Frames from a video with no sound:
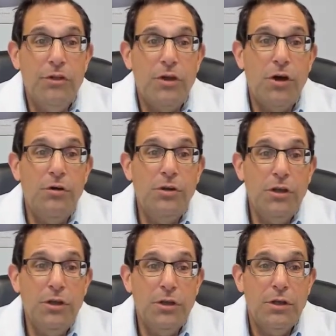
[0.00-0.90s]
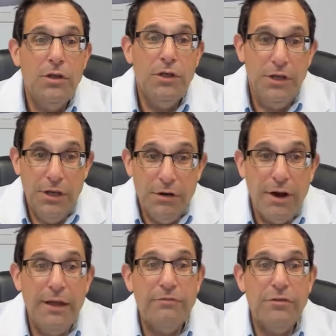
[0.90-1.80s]
coating year
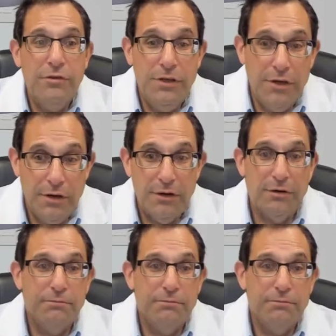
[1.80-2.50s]
after year.